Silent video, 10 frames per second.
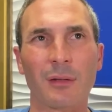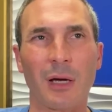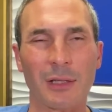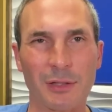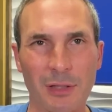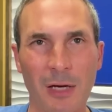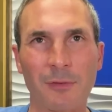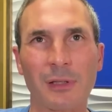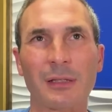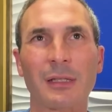God
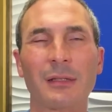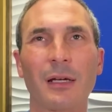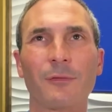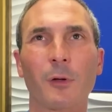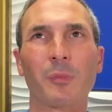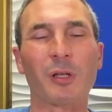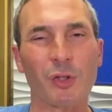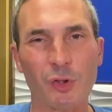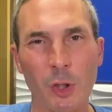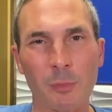sovereignly did that for me to show